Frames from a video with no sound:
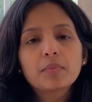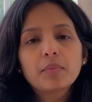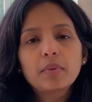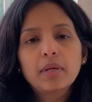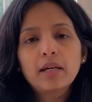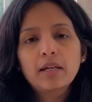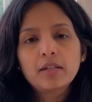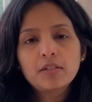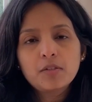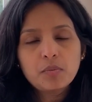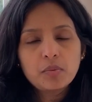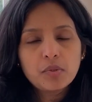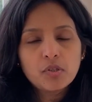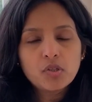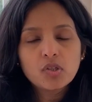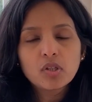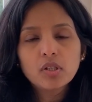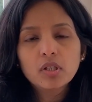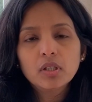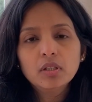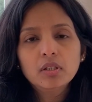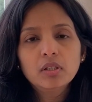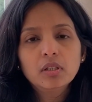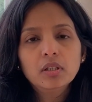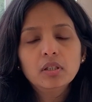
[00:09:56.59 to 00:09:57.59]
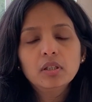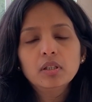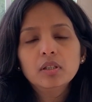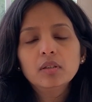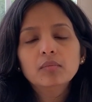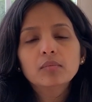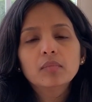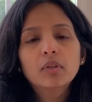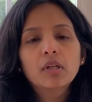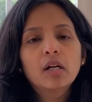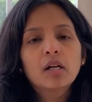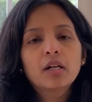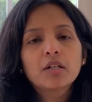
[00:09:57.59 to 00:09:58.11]
especially the
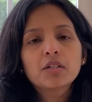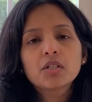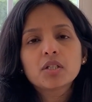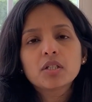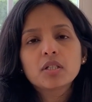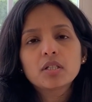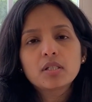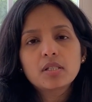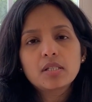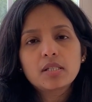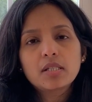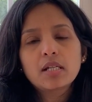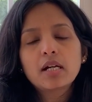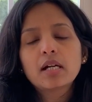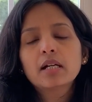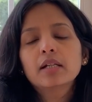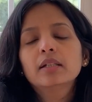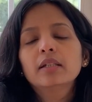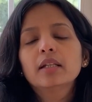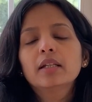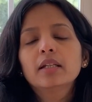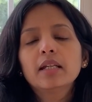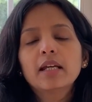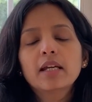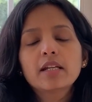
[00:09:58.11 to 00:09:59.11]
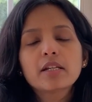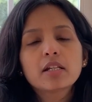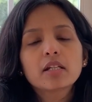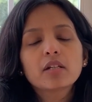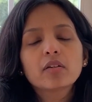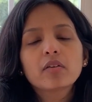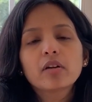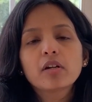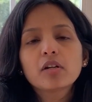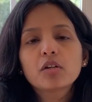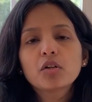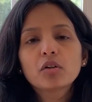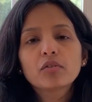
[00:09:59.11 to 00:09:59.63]
large intestine, and getting
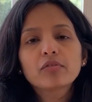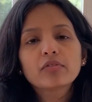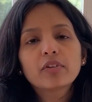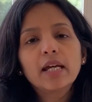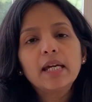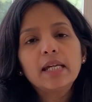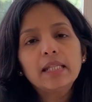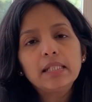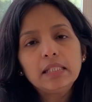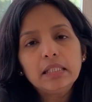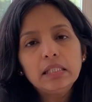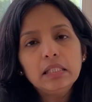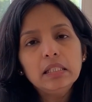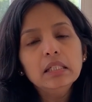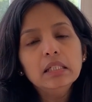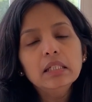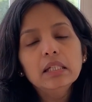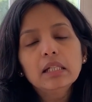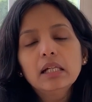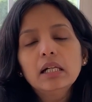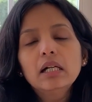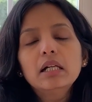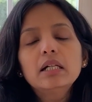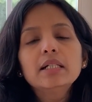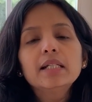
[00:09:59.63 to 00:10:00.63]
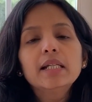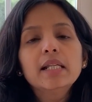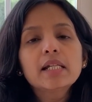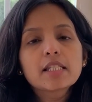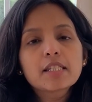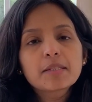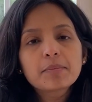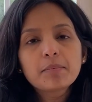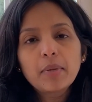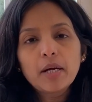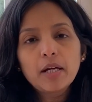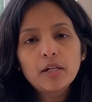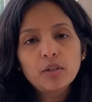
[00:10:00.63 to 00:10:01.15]
rid of any
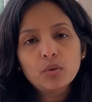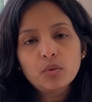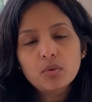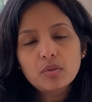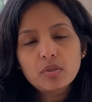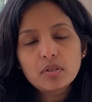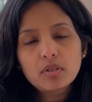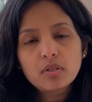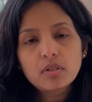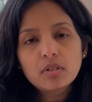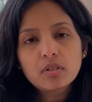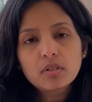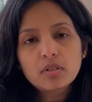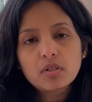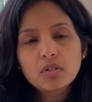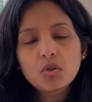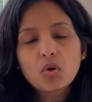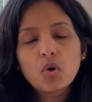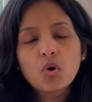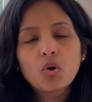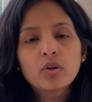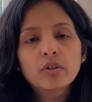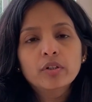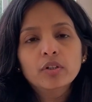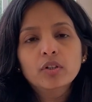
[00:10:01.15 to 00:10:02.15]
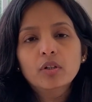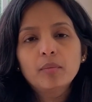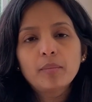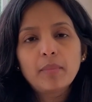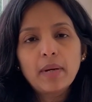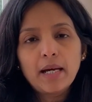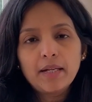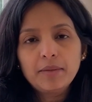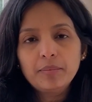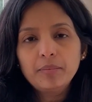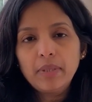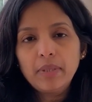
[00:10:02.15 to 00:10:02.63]
dysbiosis or bad